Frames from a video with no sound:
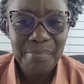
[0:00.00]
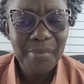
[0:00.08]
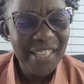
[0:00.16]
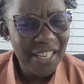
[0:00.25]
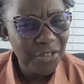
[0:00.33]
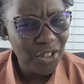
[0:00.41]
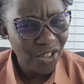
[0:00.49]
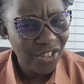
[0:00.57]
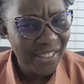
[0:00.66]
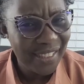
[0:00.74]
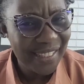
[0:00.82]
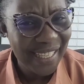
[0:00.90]
live
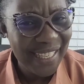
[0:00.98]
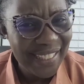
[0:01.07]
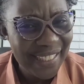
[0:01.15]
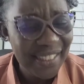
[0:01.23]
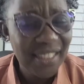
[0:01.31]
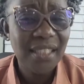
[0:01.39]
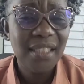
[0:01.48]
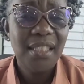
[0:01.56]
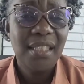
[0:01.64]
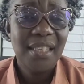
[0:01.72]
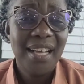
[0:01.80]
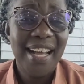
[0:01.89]
sustained
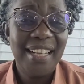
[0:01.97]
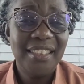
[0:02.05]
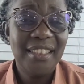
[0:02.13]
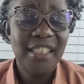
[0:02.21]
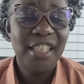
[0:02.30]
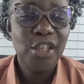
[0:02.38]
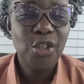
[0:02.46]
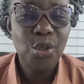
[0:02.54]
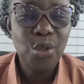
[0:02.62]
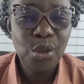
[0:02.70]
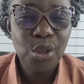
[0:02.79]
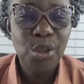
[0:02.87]
and a
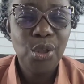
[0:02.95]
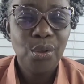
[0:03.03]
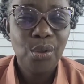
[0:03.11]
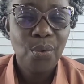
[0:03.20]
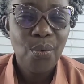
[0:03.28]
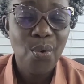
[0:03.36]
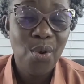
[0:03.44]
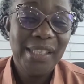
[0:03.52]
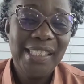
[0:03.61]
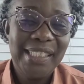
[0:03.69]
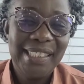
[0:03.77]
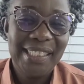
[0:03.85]
good
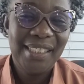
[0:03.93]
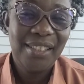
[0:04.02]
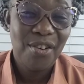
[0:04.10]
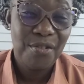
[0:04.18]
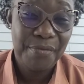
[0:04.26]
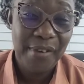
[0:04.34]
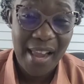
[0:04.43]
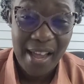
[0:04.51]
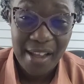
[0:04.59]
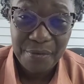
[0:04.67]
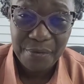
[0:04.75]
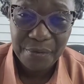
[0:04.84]
quality of
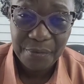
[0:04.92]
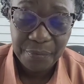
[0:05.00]
life.